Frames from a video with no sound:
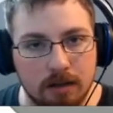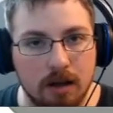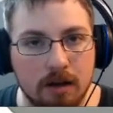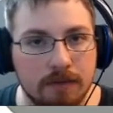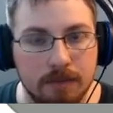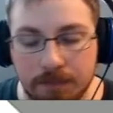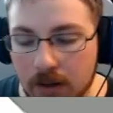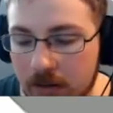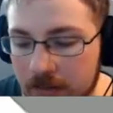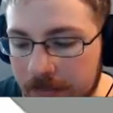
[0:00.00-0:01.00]
of the
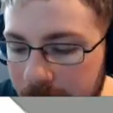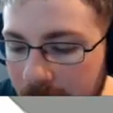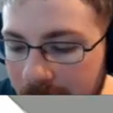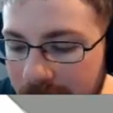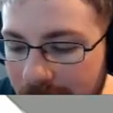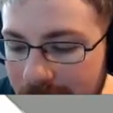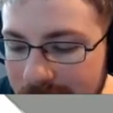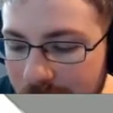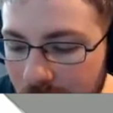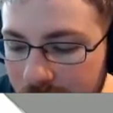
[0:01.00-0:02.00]
bulb, and that is
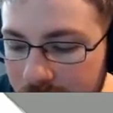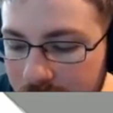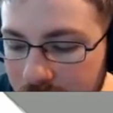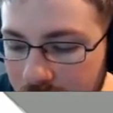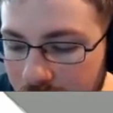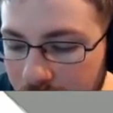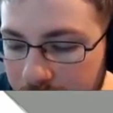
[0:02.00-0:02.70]
going to